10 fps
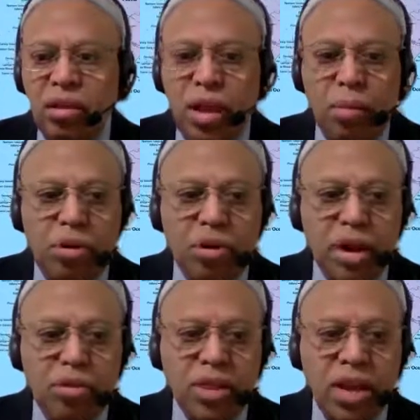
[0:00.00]
about
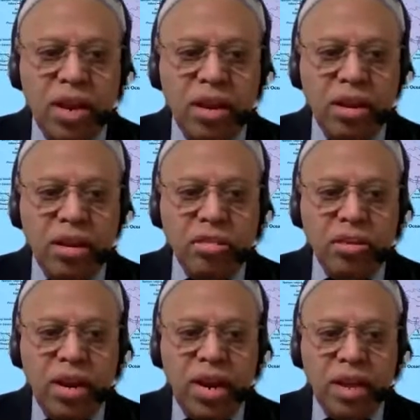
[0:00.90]
Hussein
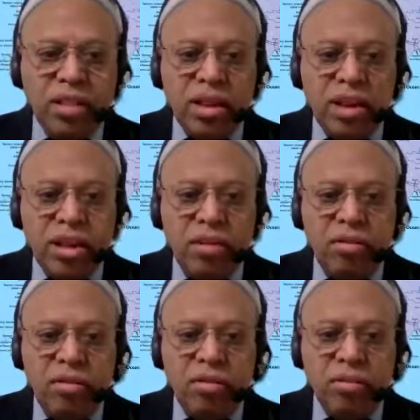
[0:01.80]
and
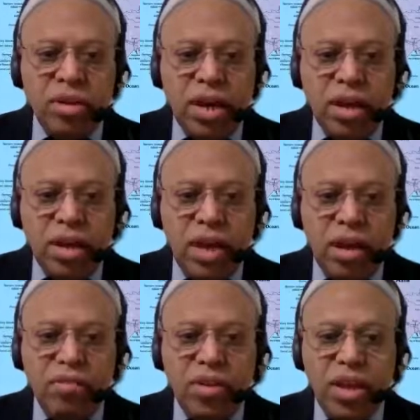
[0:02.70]
Hassan
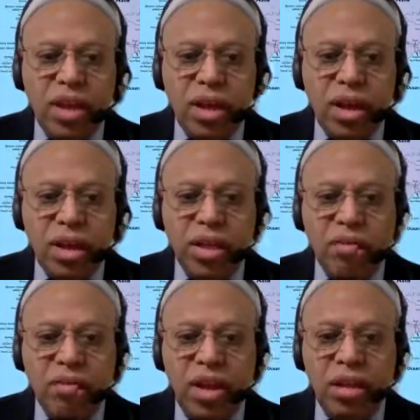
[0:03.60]
every year.
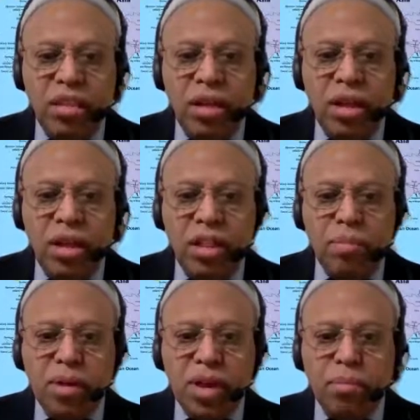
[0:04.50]
Otherwise, they
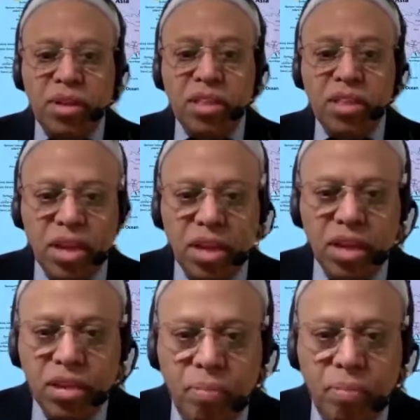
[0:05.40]
become history.